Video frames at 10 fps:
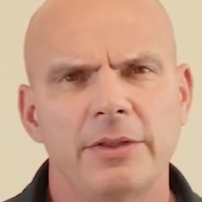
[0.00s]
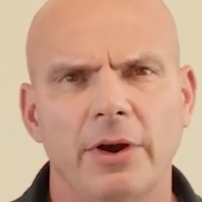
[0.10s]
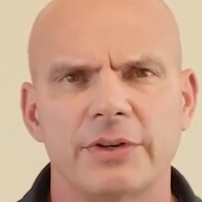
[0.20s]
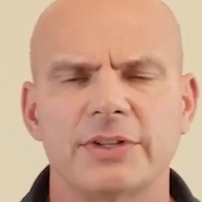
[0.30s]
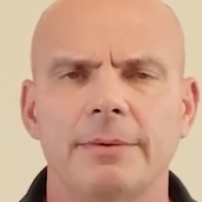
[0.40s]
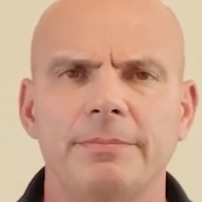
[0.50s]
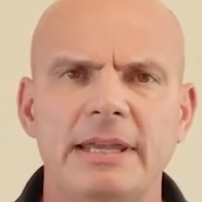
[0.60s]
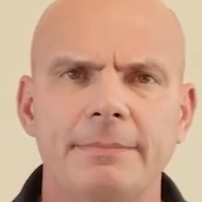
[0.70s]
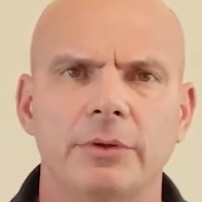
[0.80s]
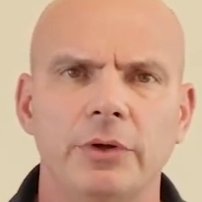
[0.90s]
There are some
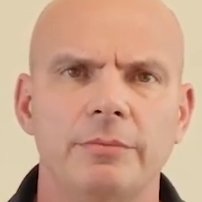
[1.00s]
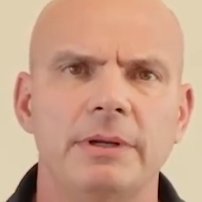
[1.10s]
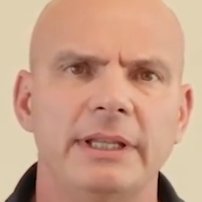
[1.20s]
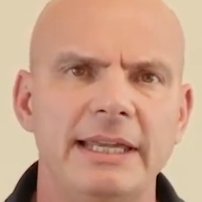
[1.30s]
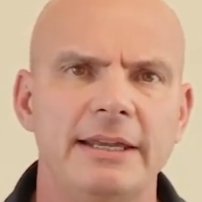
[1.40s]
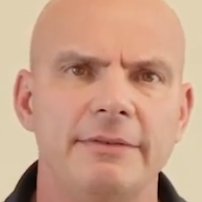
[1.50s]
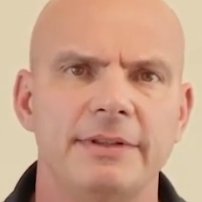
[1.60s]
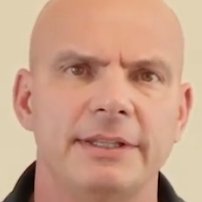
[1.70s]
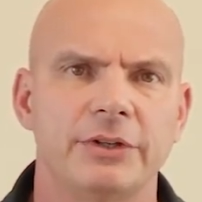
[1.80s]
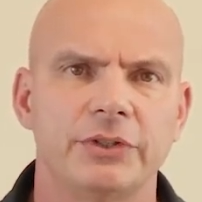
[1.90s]
people who believe
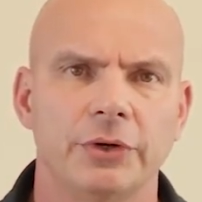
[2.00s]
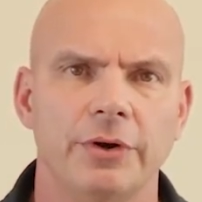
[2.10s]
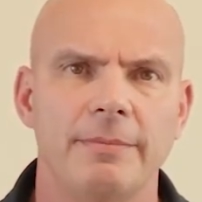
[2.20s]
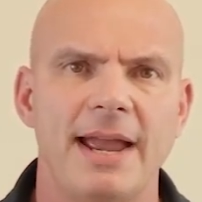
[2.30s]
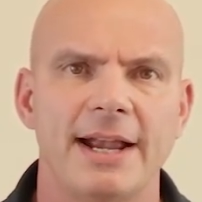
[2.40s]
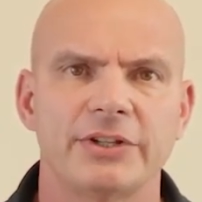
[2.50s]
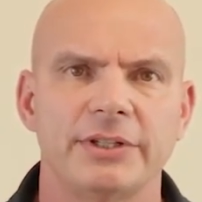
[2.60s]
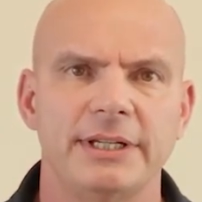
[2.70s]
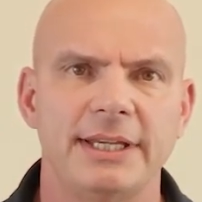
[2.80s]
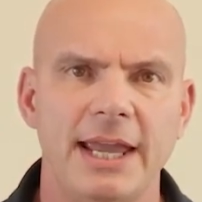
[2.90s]
that the term
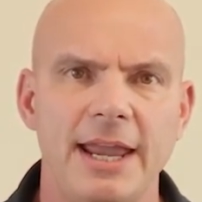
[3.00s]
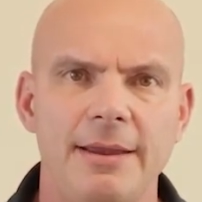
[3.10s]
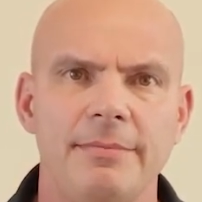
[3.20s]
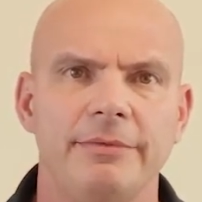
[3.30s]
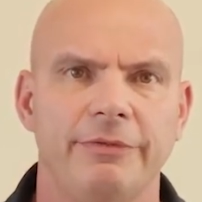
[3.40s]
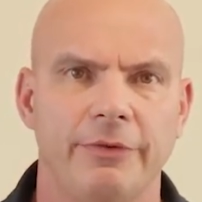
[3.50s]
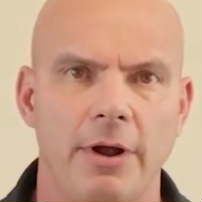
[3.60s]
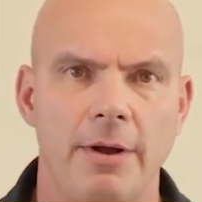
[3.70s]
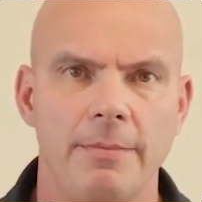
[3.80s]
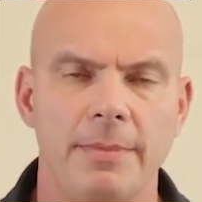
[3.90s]
actually came
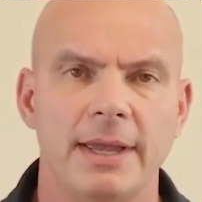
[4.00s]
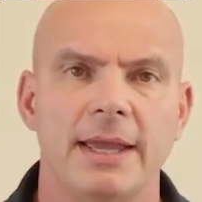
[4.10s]
from